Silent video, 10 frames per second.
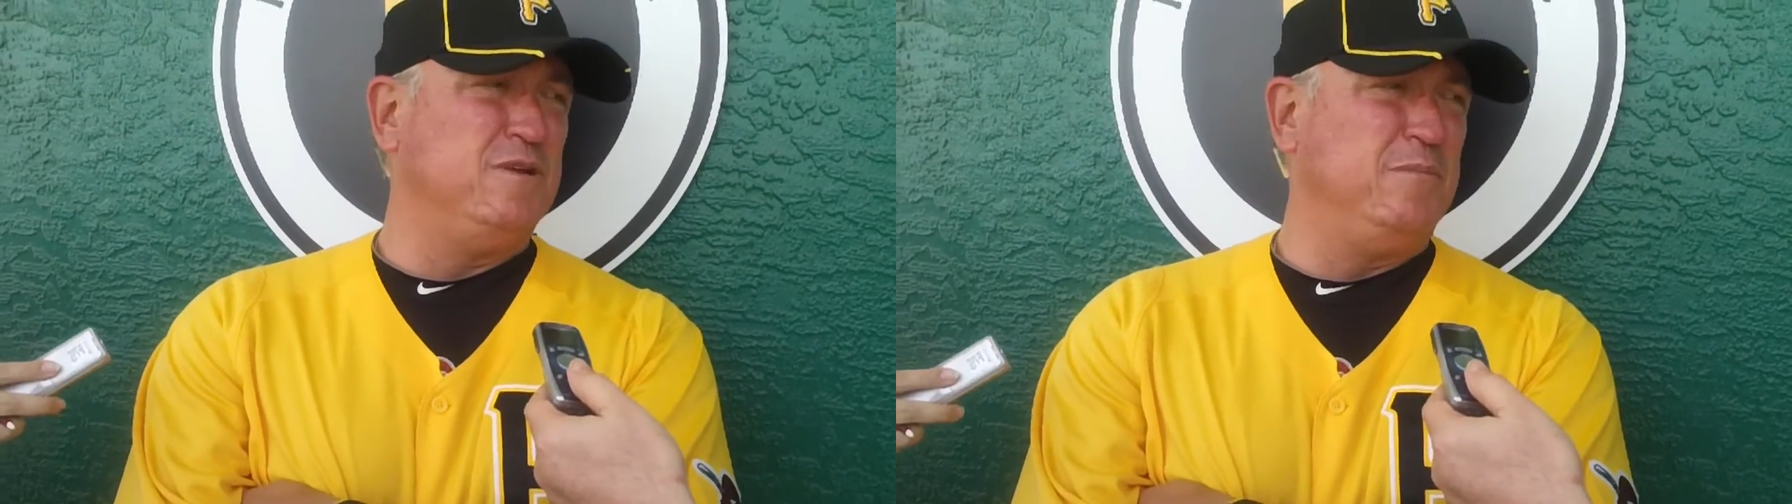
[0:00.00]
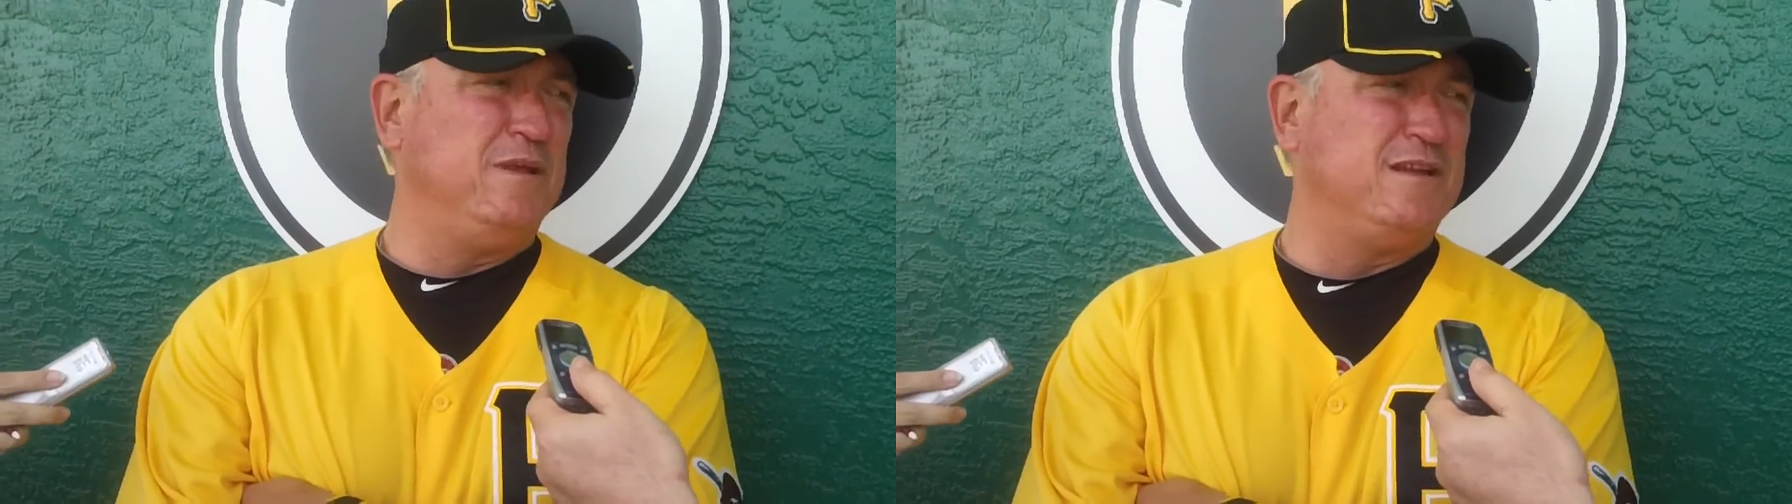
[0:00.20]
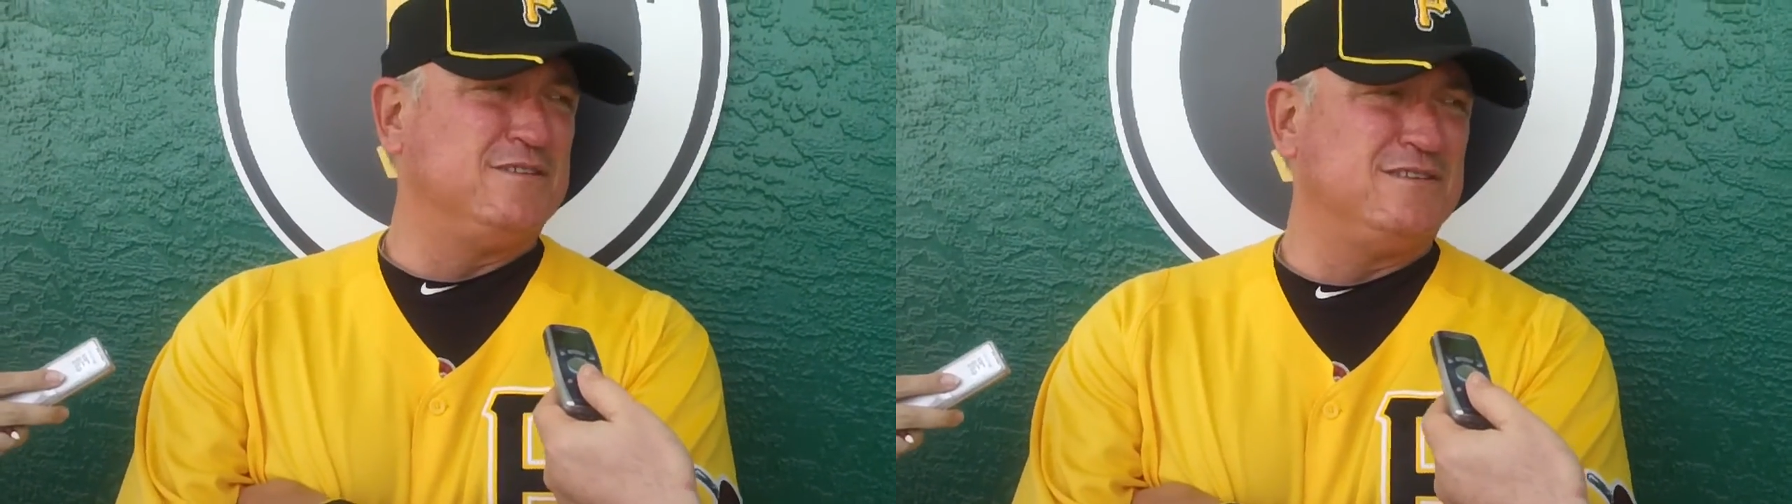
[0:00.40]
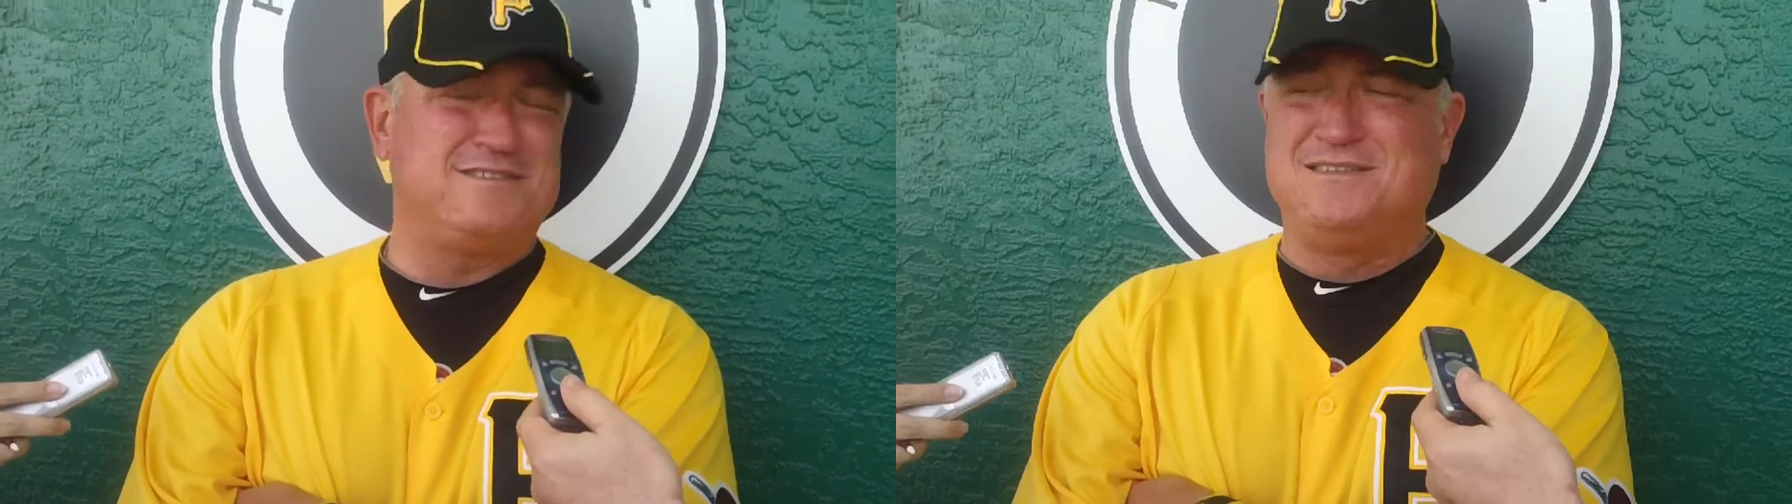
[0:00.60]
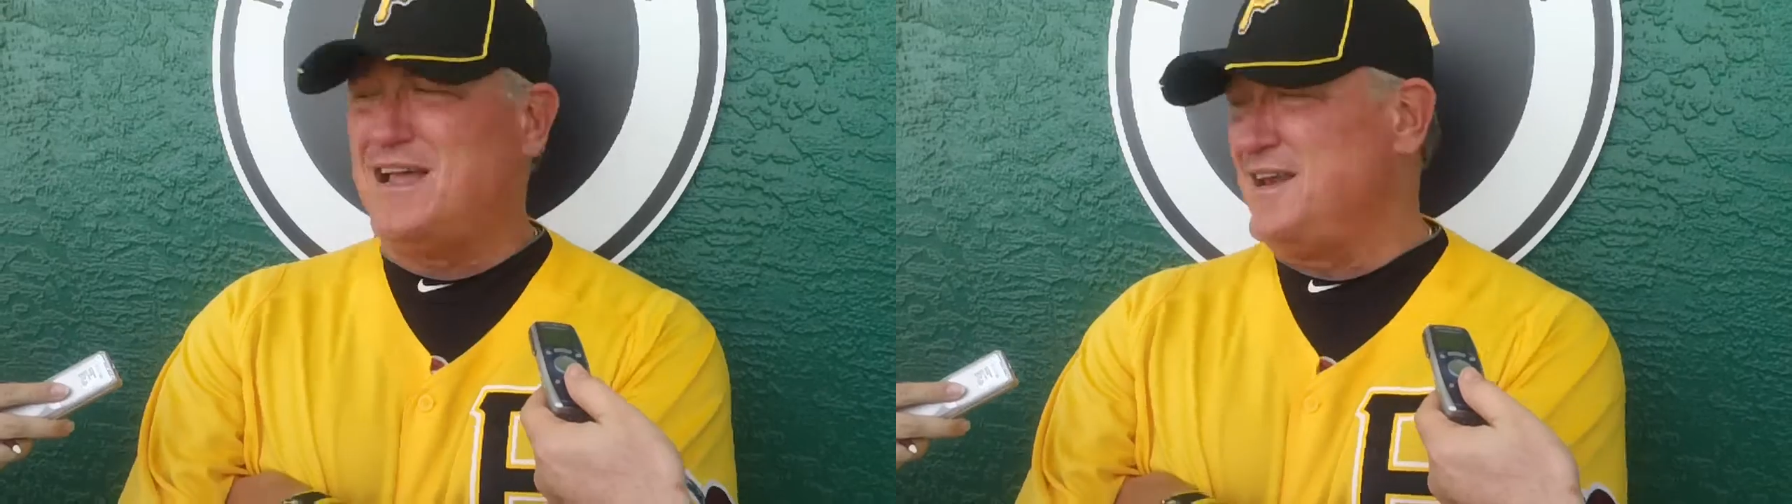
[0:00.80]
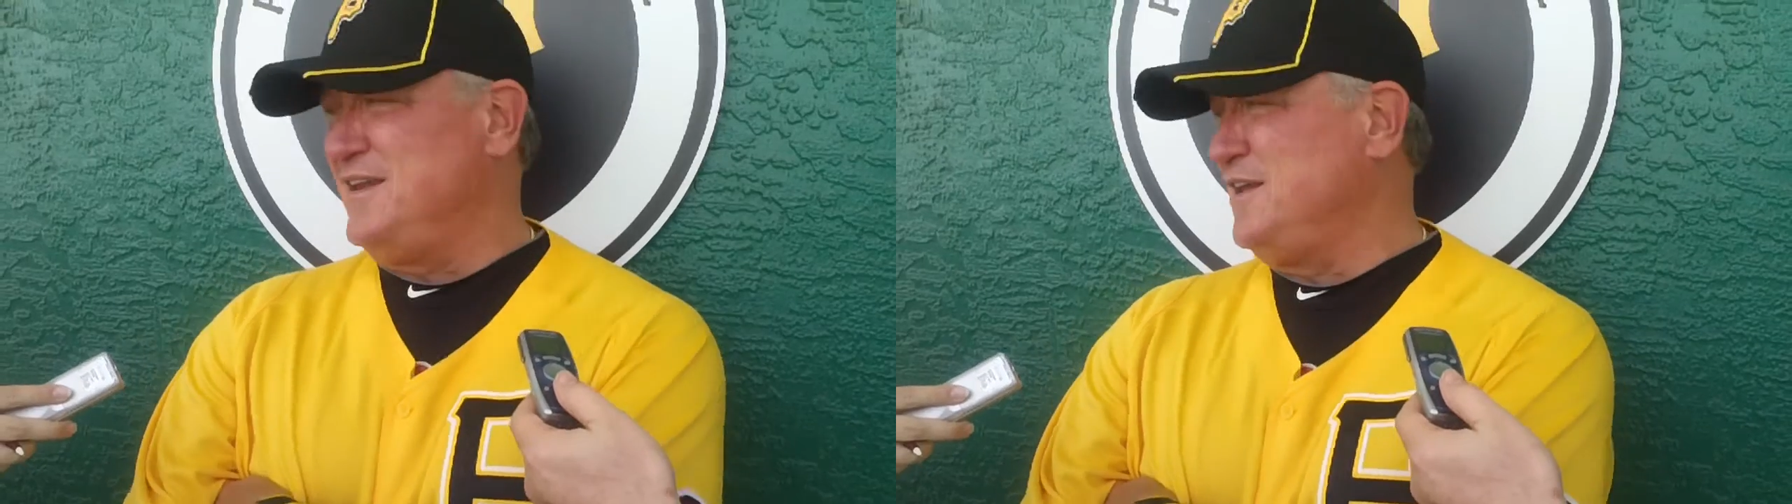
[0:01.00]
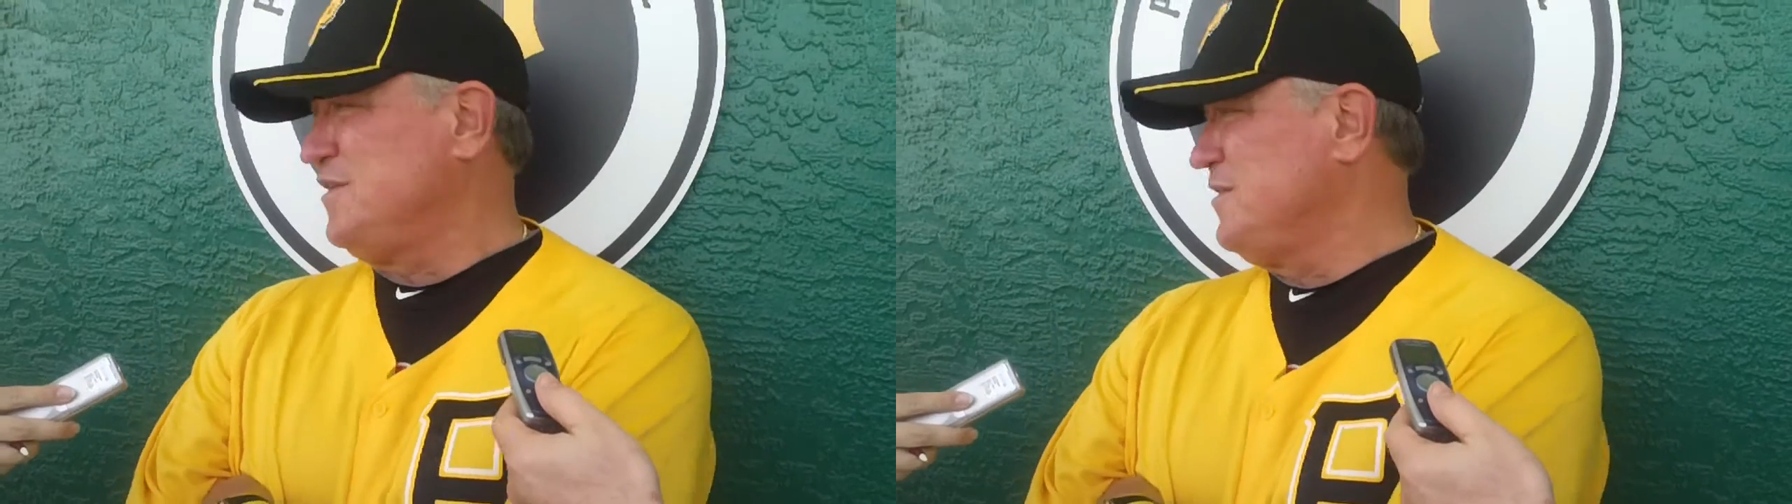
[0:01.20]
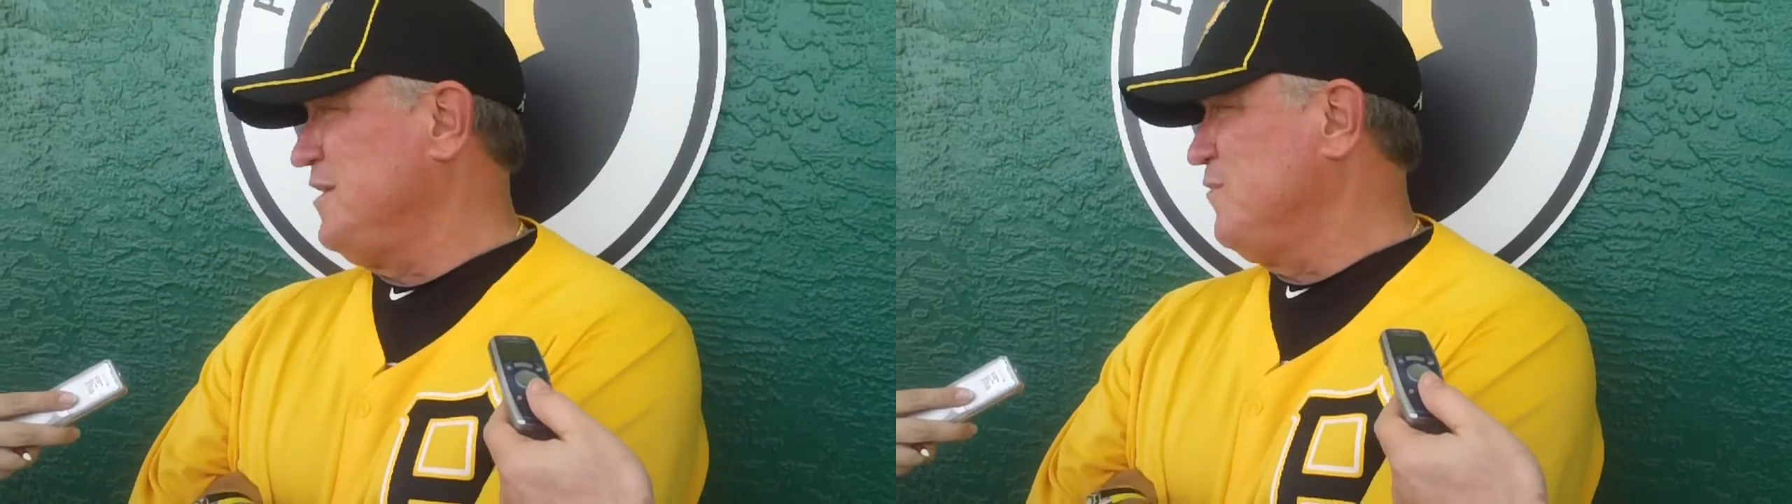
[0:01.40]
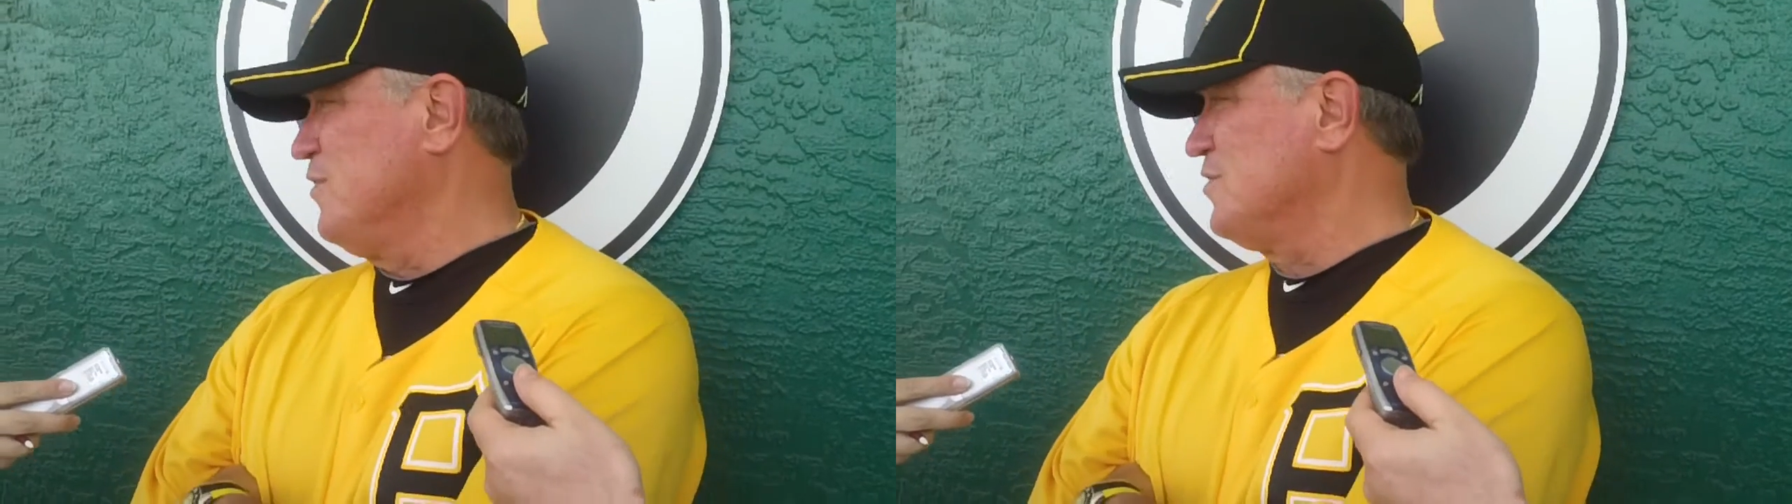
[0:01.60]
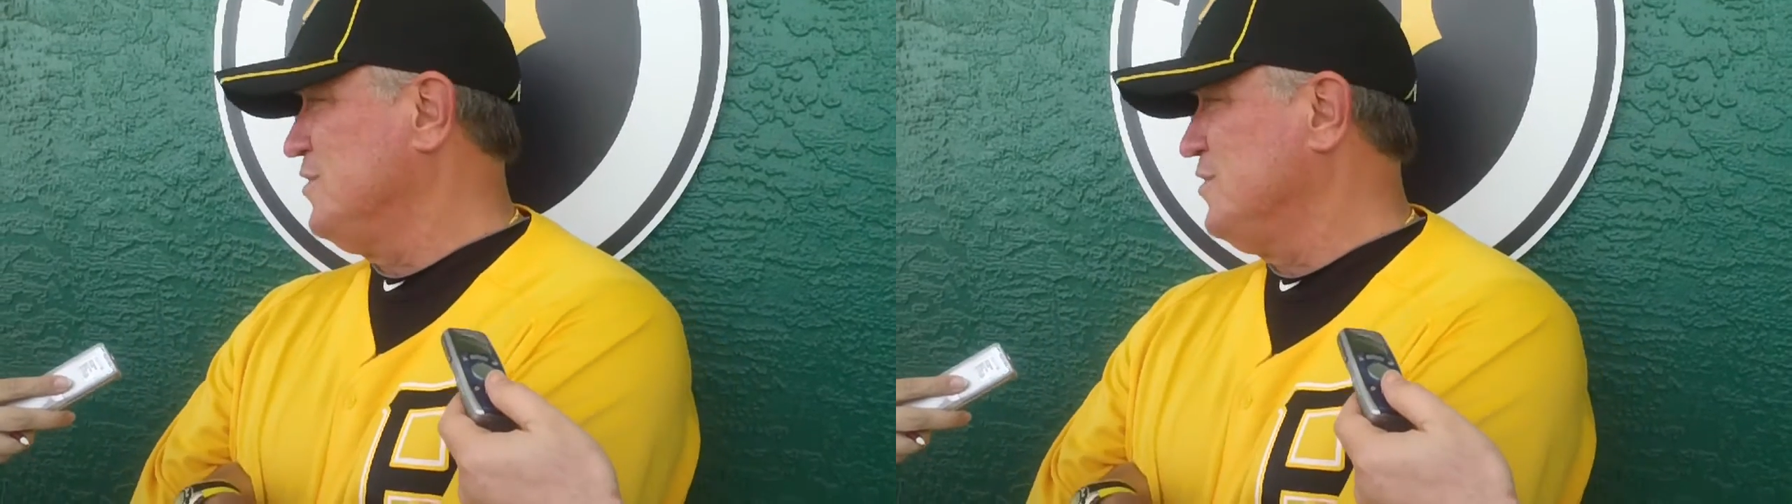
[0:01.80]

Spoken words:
me because it's not anywhere